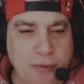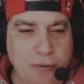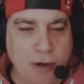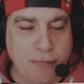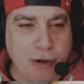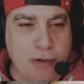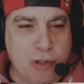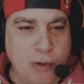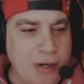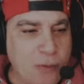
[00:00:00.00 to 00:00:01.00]
wrong. Pro
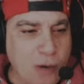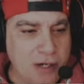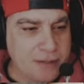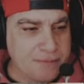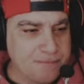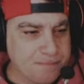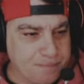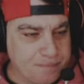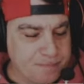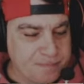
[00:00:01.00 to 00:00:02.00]
21.
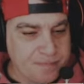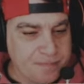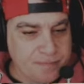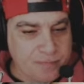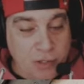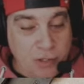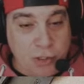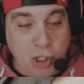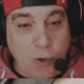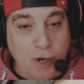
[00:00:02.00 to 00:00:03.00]
The
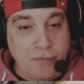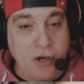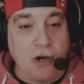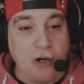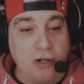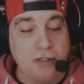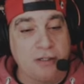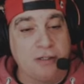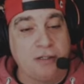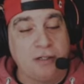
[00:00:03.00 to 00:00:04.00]
2 I've got,
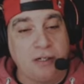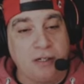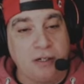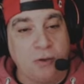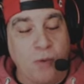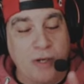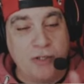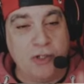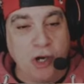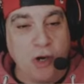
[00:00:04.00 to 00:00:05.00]

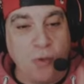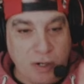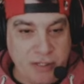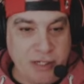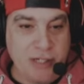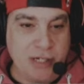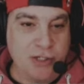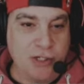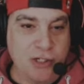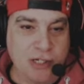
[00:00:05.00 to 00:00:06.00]
one's got one of these
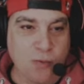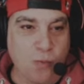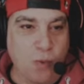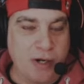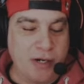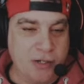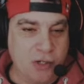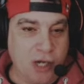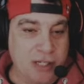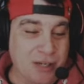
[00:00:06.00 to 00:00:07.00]
engines in and one has
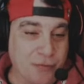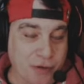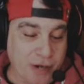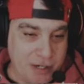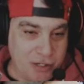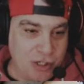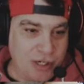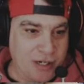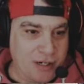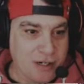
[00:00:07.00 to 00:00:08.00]
got a different engine
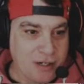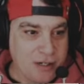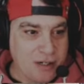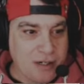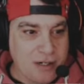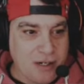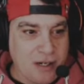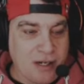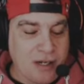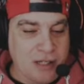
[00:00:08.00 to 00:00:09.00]
in.
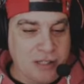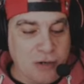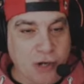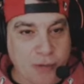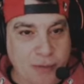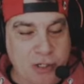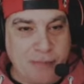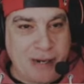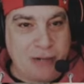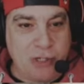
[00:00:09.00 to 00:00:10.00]
I don't know much
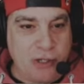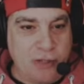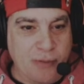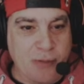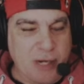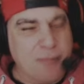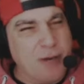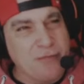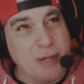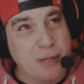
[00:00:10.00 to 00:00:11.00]
about it at the moment. It
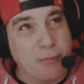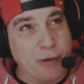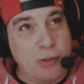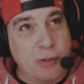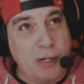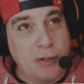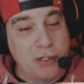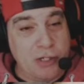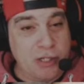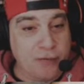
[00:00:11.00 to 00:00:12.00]
might even be a Pro 21,
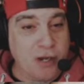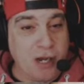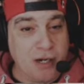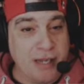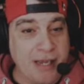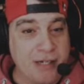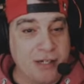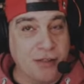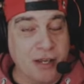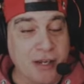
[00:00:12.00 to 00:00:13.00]
just different coloured head,
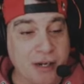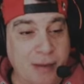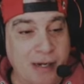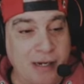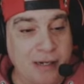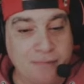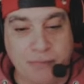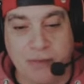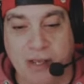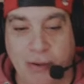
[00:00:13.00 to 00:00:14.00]
thinking about it.
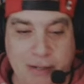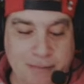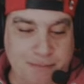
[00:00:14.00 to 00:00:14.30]
Anyway,